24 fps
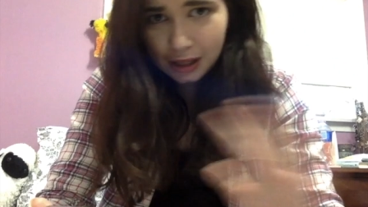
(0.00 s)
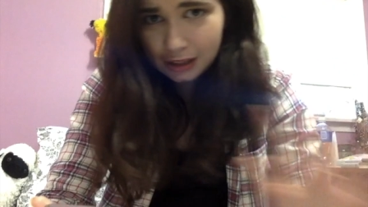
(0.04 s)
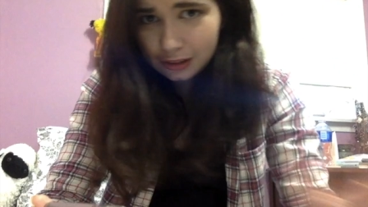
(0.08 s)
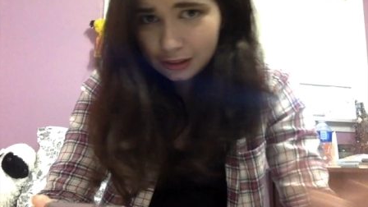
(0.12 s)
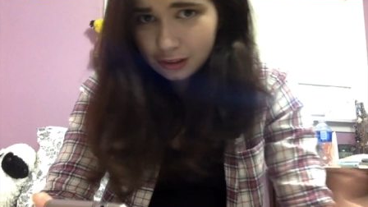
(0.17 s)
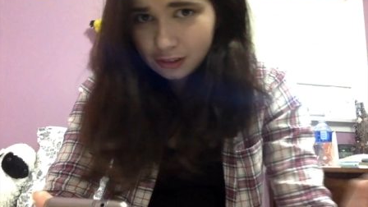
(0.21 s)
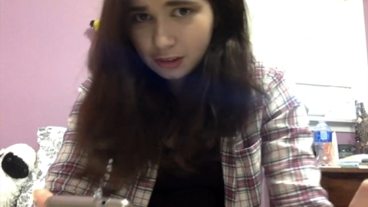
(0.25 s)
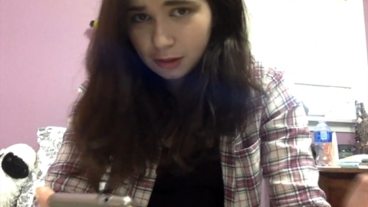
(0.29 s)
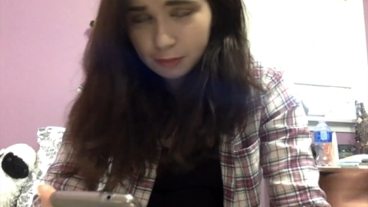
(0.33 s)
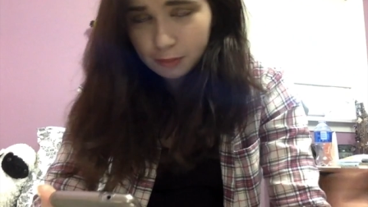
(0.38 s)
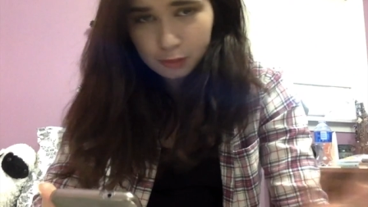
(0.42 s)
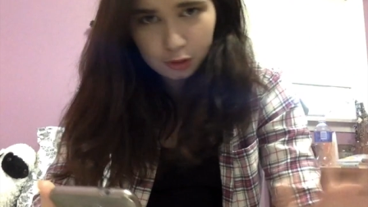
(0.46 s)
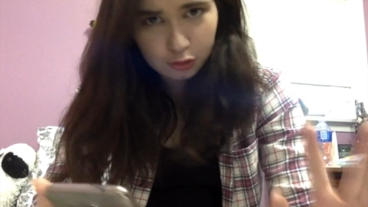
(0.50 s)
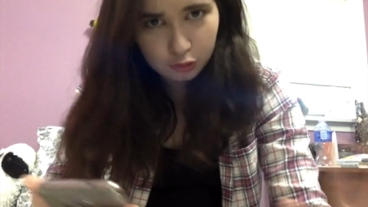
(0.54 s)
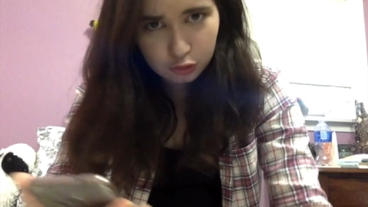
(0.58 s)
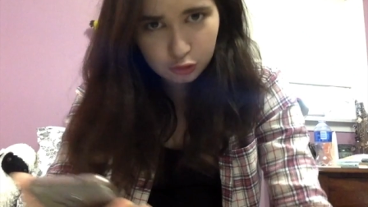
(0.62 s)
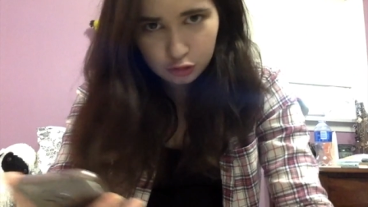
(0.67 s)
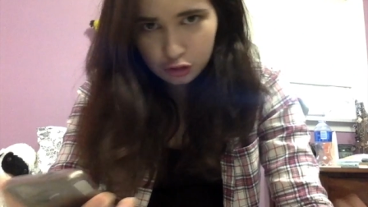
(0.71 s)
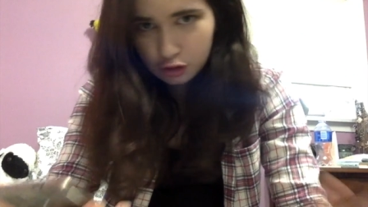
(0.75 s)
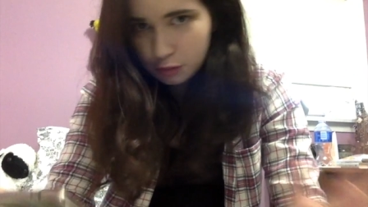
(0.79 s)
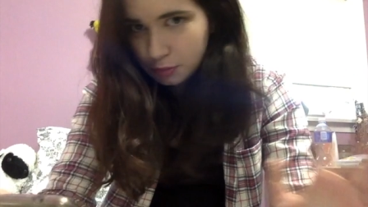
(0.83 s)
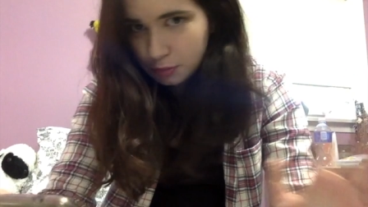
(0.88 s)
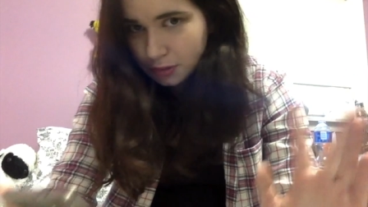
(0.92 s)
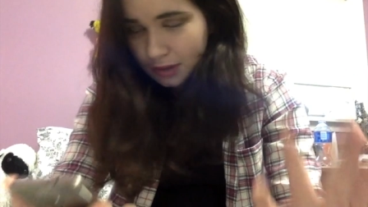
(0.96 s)
I looked up
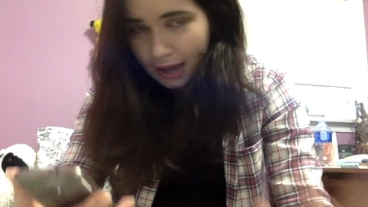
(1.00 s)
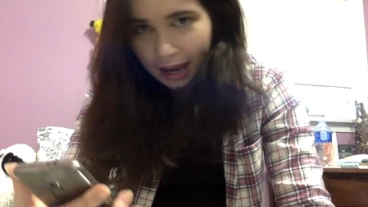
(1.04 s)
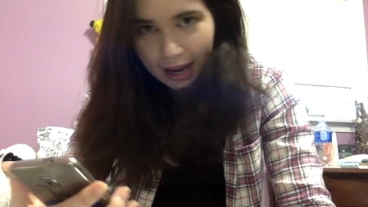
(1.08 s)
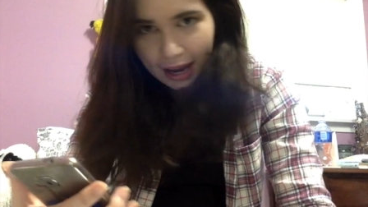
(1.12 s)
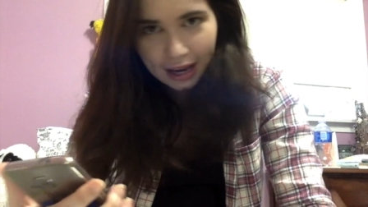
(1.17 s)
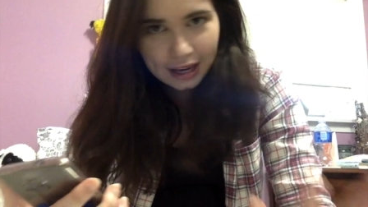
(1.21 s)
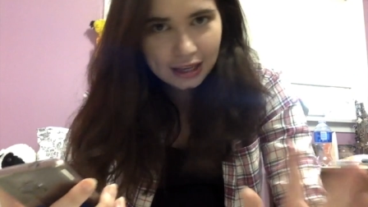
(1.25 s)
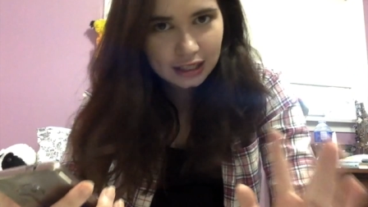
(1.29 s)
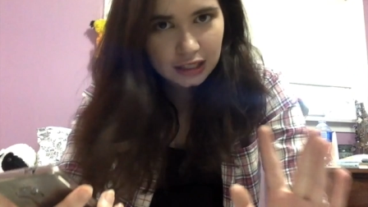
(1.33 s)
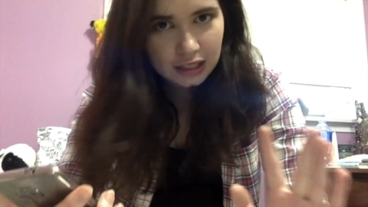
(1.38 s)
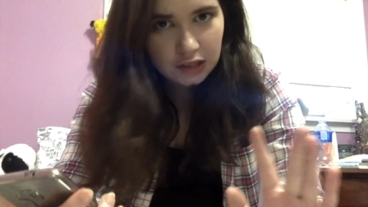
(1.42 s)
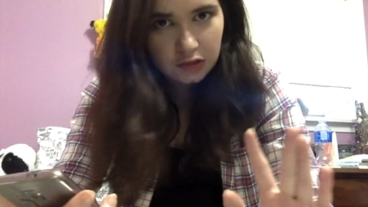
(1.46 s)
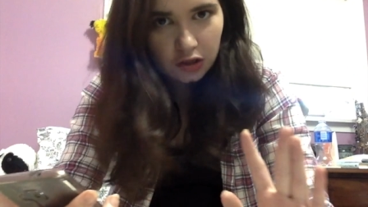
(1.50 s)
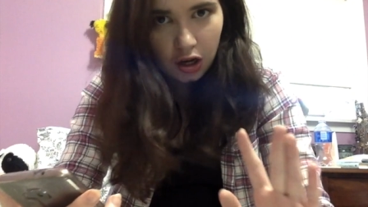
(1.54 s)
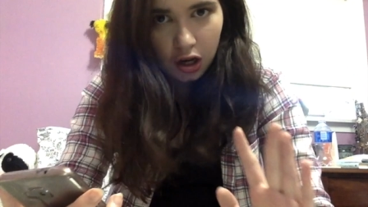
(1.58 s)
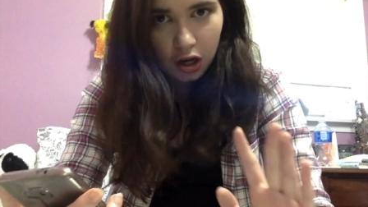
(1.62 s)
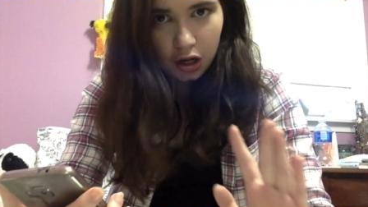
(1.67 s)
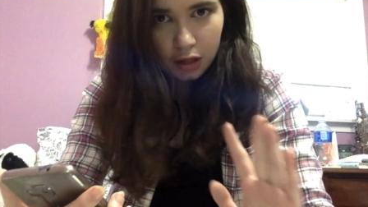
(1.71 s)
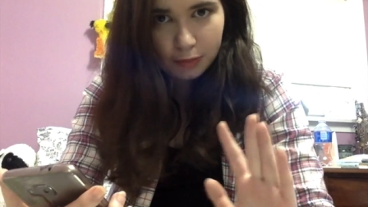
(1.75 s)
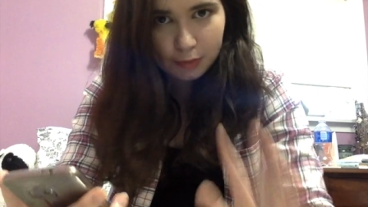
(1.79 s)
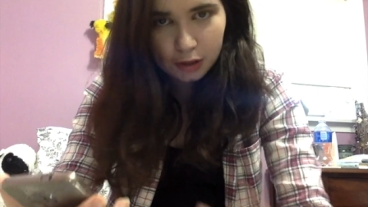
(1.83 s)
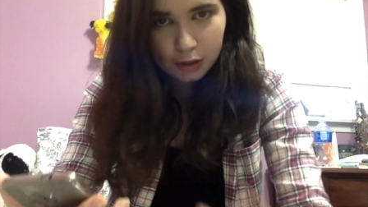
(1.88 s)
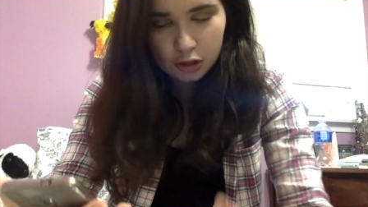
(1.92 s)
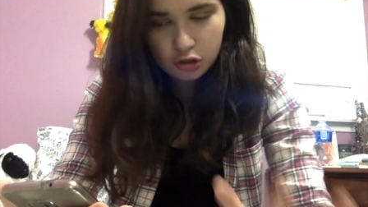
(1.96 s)
YouTube tags
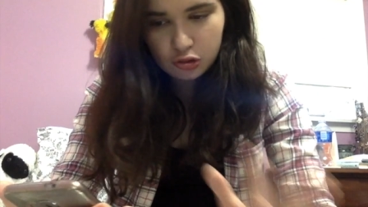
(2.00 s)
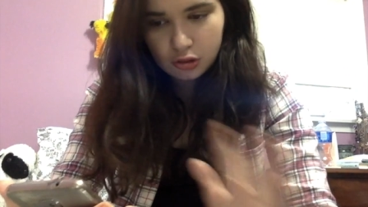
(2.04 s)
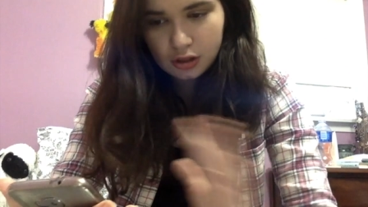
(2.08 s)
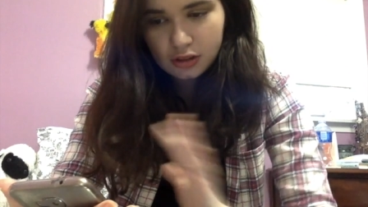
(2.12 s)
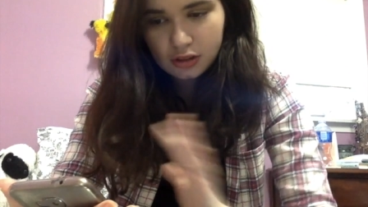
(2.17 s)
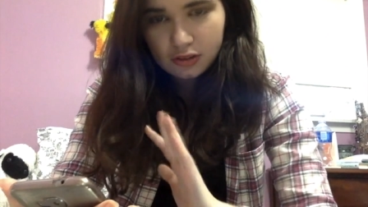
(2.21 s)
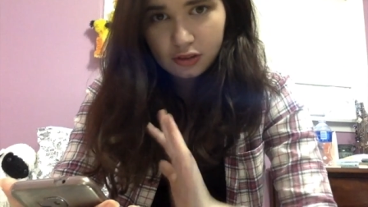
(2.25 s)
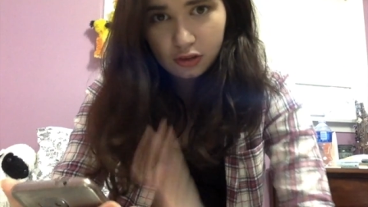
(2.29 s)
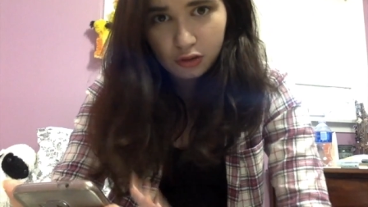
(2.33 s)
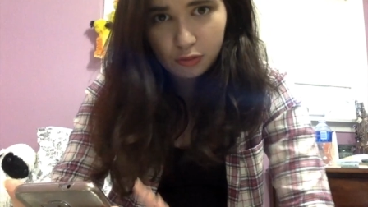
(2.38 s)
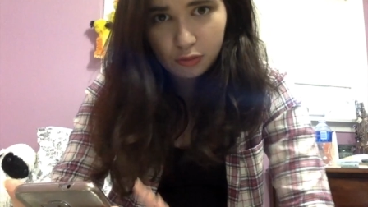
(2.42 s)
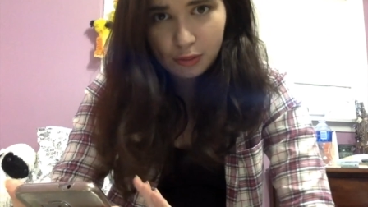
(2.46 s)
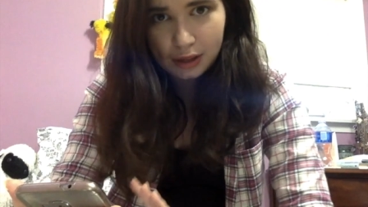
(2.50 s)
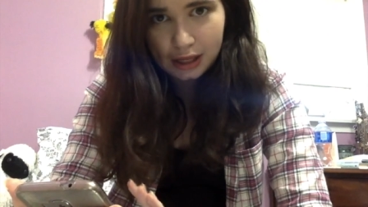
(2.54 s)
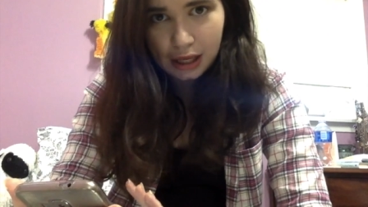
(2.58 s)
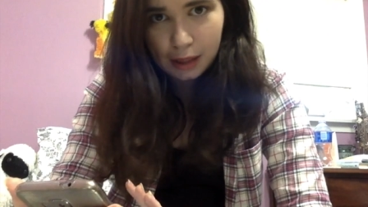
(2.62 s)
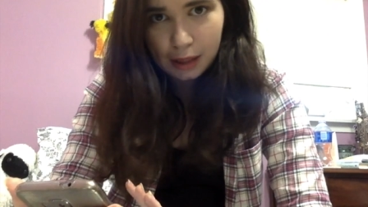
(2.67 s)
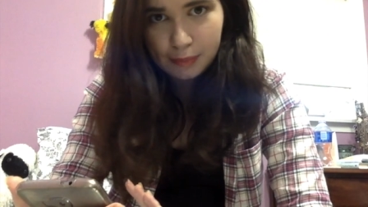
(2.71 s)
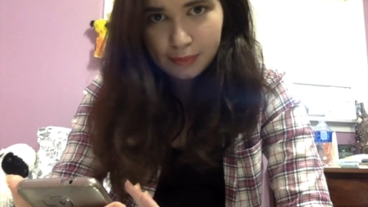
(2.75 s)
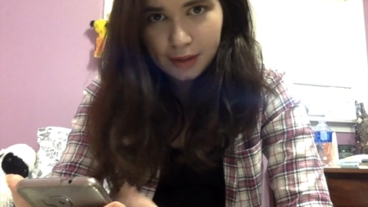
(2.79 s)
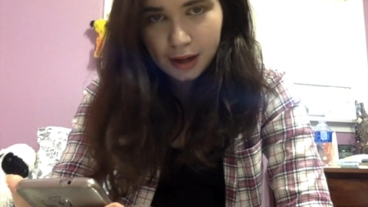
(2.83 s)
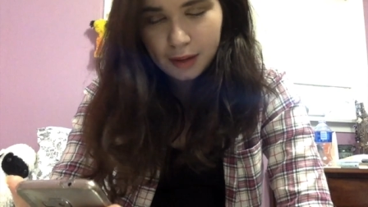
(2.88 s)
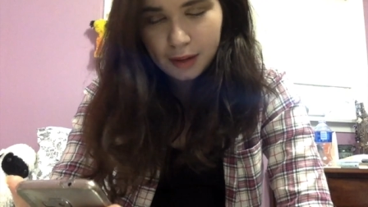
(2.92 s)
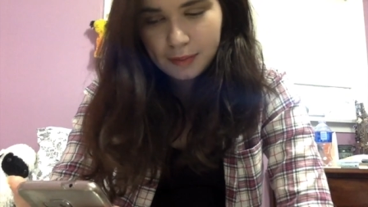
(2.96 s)
on Pinterest. This is what
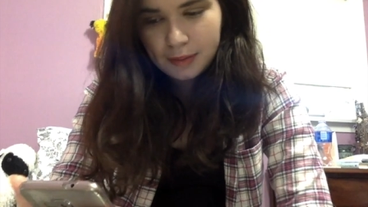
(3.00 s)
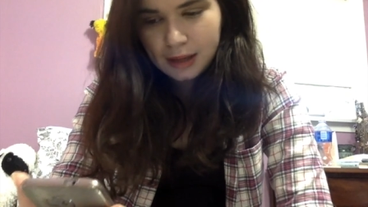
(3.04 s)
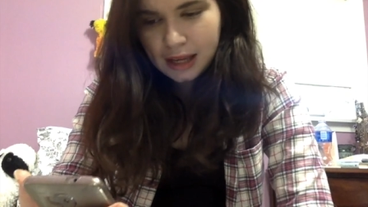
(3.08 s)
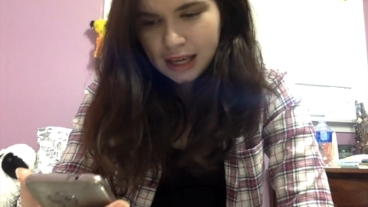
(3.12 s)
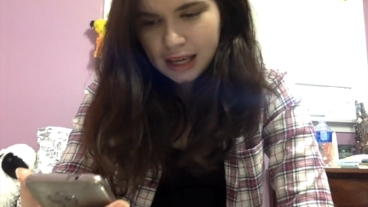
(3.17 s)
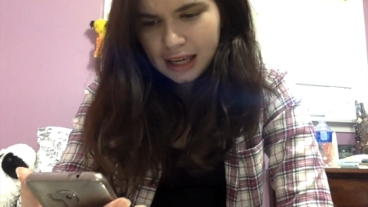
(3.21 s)
came up.